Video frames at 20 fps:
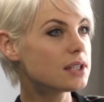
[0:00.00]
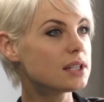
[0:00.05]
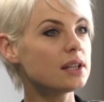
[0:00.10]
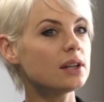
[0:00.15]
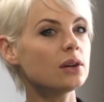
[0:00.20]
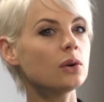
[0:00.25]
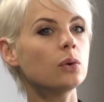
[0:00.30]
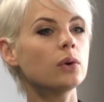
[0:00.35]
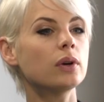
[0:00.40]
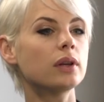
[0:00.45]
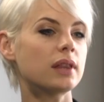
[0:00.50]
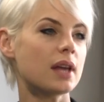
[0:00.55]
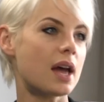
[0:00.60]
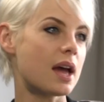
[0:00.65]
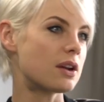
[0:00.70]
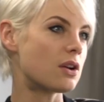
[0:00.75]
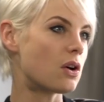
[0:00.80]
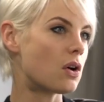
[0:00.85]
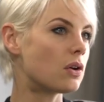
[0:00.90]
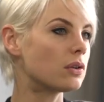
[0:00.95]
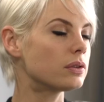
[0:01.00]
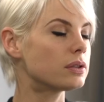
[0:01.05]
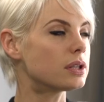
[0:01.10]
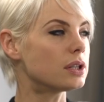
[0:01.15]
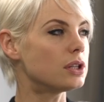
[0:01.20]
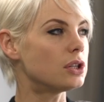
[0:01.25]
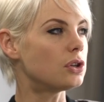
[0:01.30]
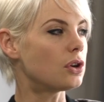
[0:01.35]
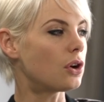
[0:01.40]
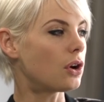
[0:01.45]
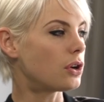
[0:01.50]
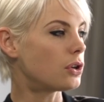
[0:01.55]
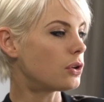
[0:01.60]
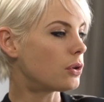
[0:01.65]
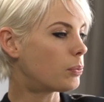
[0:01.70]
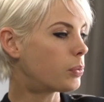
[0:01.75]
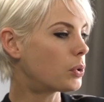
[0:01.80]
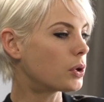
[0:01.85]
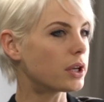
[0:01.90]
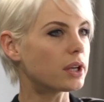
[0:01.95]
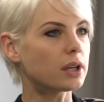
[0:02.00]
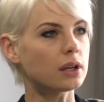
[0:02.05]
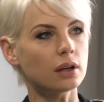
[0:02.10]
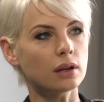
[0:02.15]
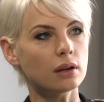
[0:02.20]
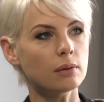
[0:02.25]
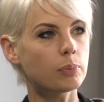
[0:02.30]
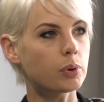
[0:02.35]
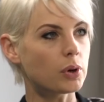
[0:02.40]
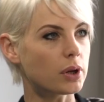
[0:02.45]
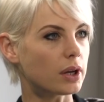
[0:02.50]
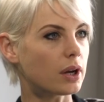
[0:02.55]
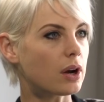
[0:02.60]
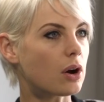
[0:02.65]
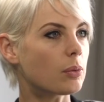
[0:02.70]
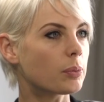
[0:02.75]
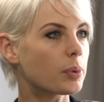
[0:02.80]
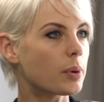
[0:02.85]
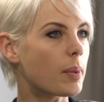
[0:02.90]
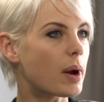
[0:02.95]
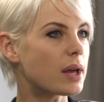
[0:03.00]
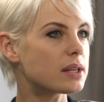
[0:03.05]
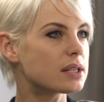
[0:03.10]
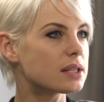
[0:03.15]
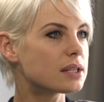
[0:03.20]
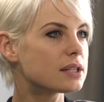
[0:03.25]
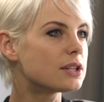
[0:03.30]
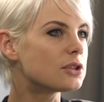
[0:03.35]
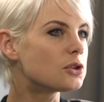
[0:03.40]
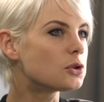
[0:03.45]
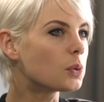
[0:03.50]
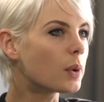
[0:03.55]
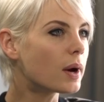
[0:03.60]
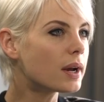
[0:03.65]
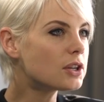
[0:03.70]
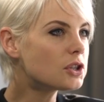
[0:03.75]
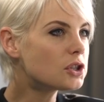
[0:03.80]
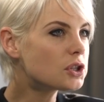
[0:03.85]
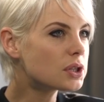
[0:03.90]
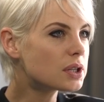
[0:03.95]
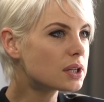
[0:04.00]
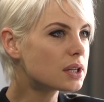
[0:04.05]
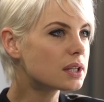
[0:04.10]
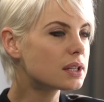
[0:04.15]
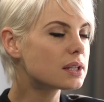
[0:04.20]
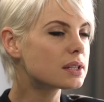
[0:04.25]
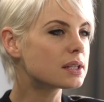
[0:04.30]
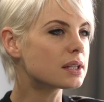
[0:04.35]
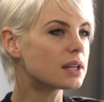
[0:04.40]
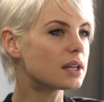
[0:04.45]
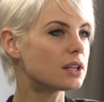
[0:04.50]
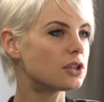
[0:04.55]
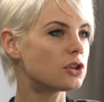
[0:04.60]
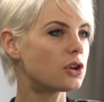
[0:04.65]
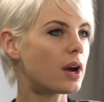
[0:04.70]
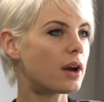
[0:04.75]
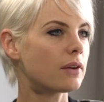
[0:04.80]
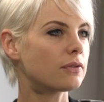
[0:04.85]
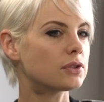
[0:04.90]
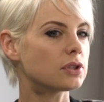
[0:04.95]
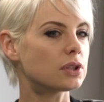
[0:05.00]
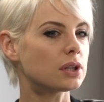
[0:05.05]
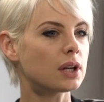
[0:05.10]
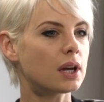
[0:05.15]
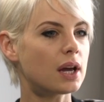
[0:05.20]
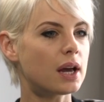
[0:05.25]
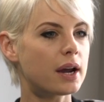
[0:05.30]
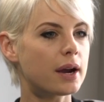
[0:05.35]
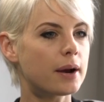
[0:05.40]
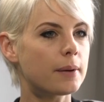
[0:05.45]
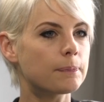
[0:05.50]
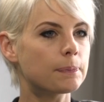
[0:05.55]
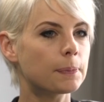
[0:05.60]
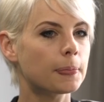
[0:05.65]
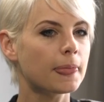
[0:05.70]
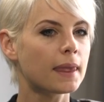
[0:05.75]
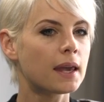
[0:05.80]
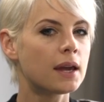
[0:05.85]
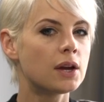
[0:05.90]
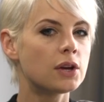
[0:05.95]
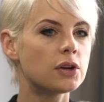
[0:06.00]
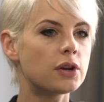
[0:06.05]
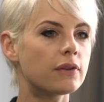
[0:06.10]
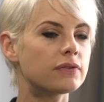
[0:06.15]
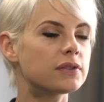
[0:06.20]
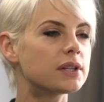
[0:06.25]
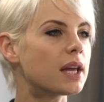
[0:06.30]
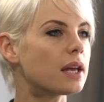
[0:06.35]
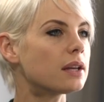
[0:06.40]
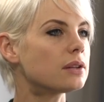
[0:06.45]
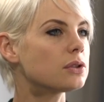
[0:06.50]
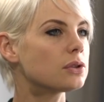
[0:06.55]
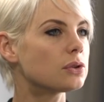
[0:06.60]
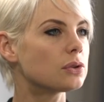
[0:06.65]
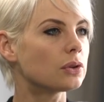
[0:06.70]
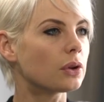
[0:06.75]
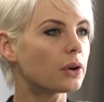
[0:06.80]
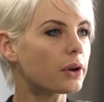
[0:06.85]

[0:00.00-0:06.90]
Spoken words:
to deal with adults and, you know, you're putting compromising situations and you have to get to